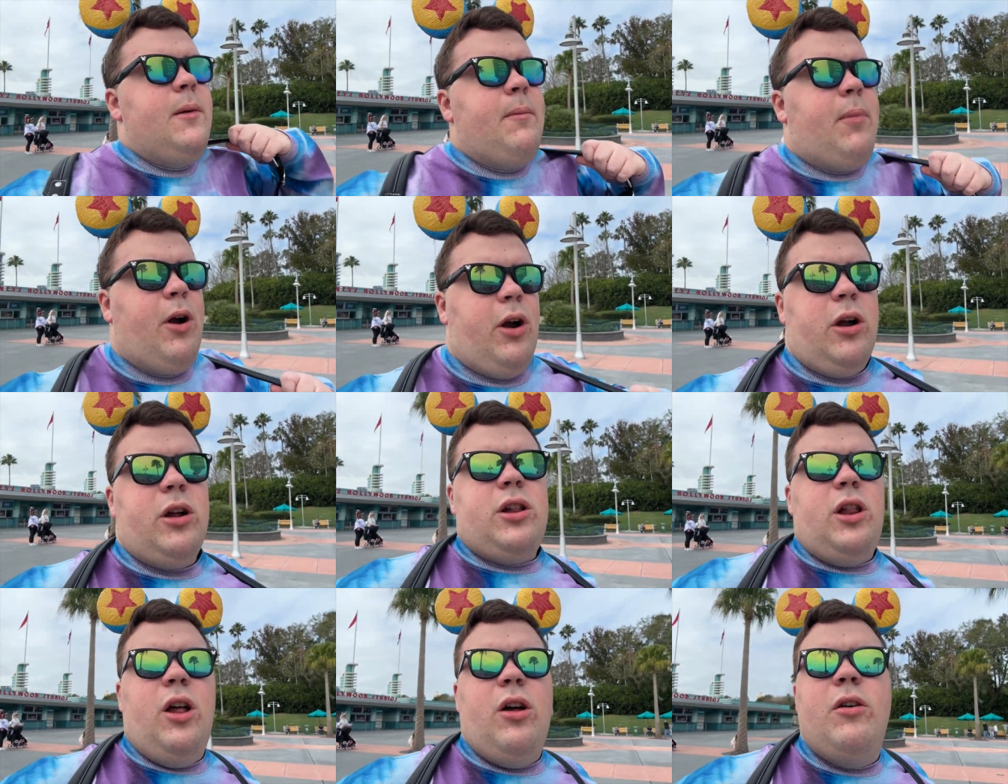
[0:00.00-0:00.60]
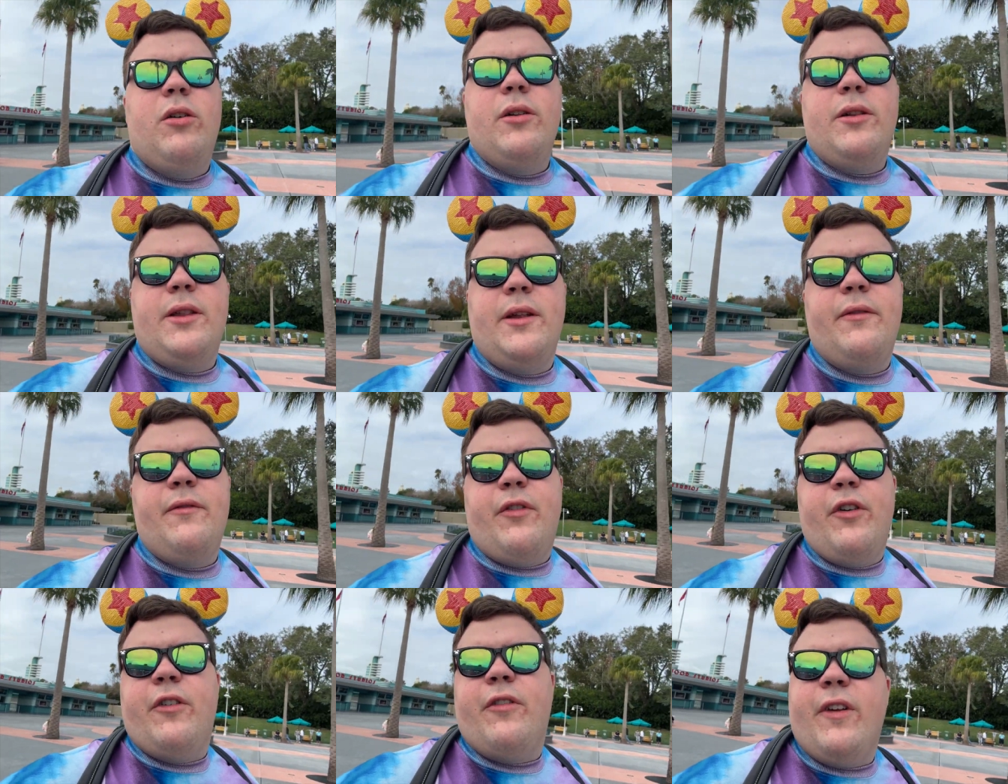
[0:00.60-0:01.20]
park close
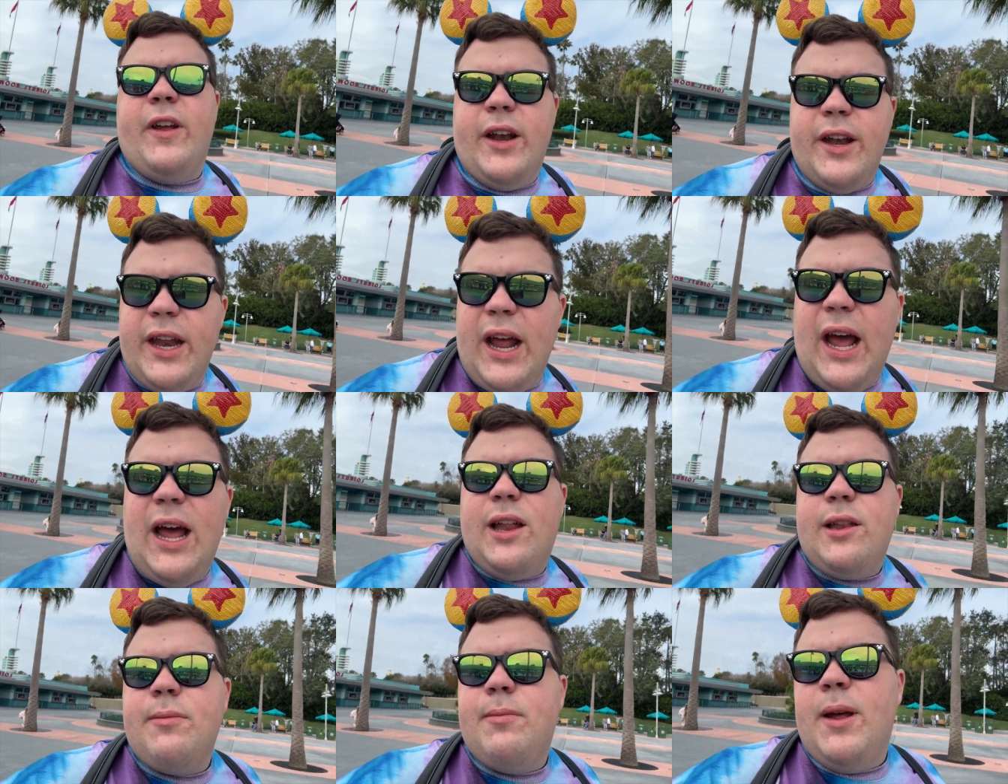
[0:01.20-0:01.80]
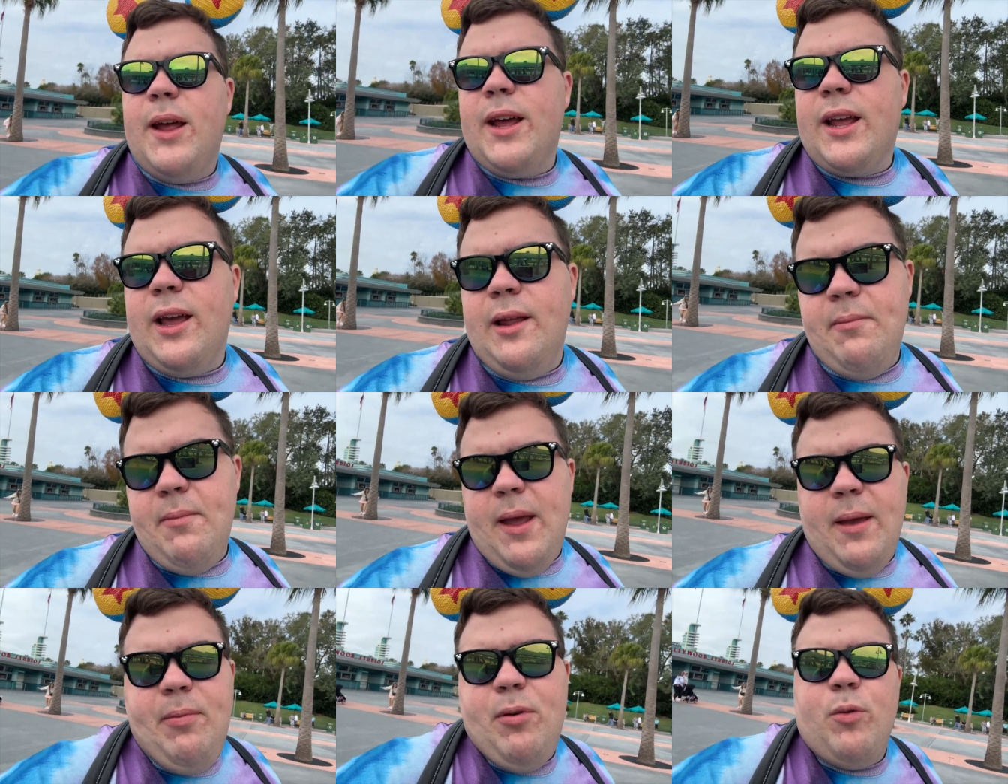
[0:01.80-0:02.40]
and for Fantasmic, and
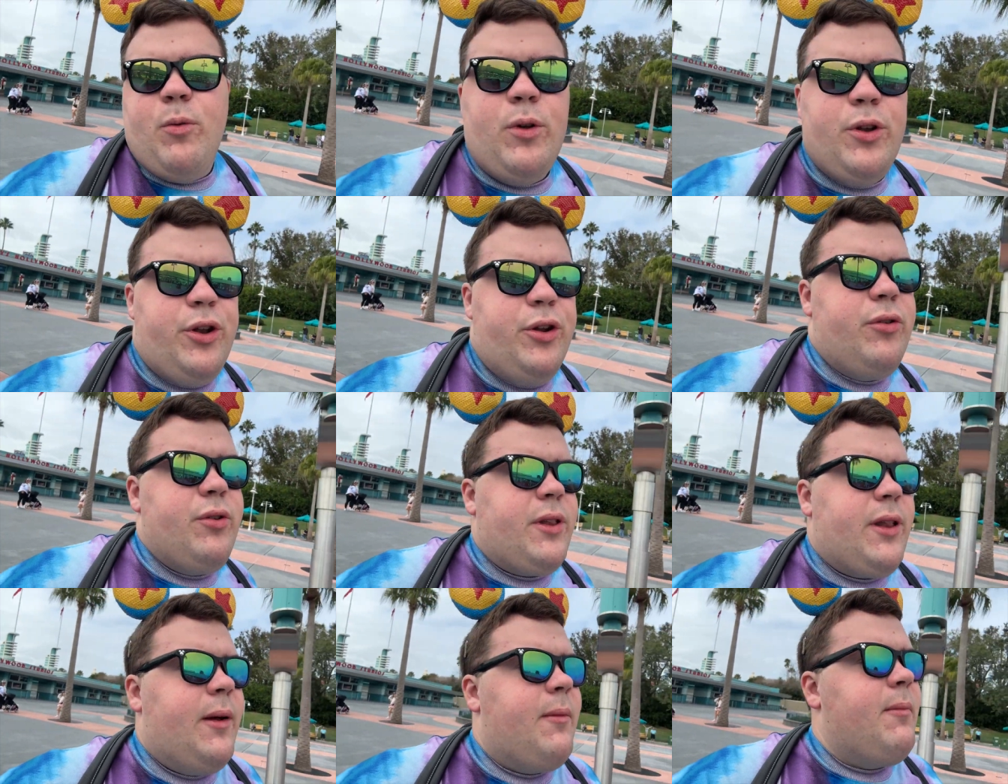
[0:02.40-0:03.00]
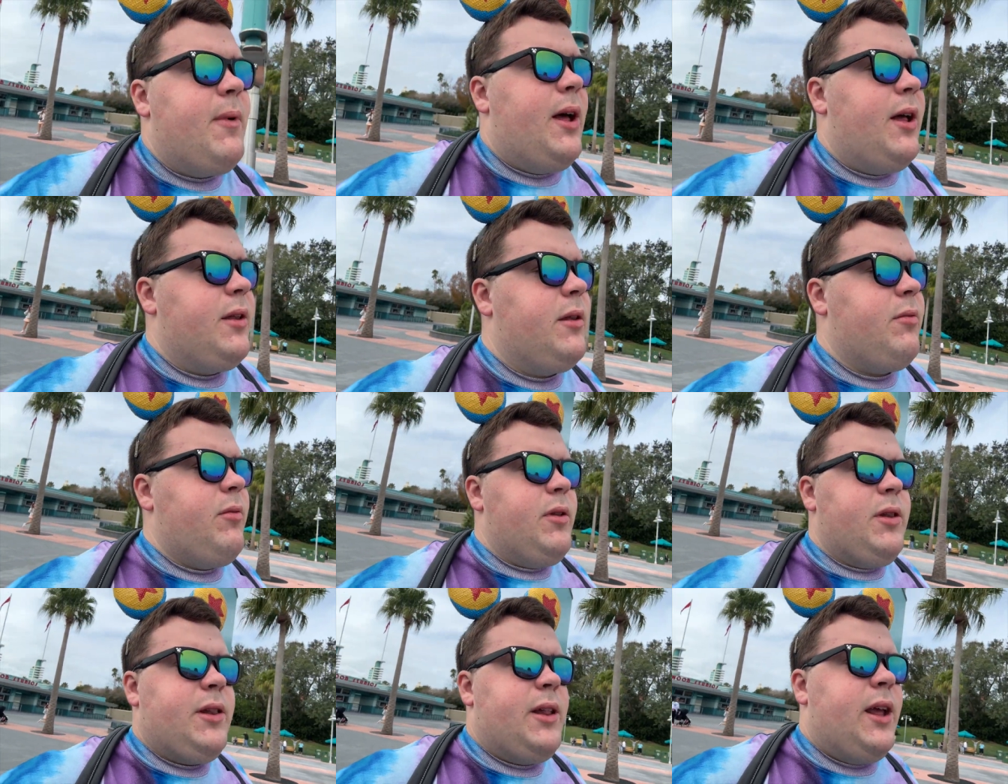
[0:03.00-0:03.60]
maybe we'll do something else,
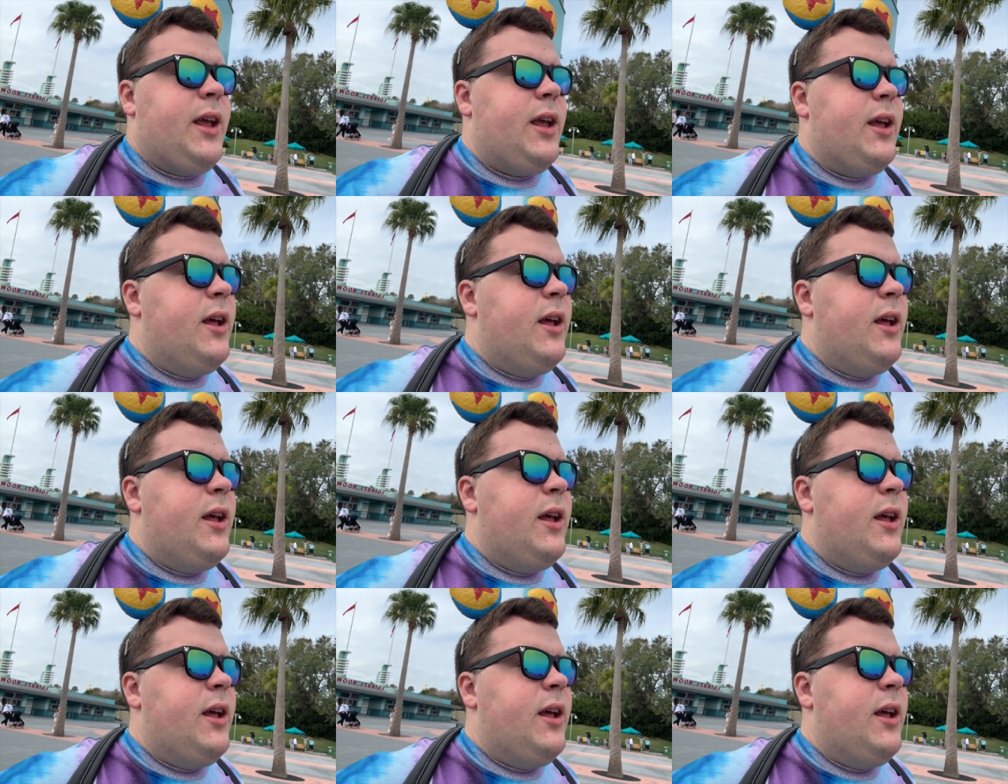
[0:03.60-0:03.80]
we'll see.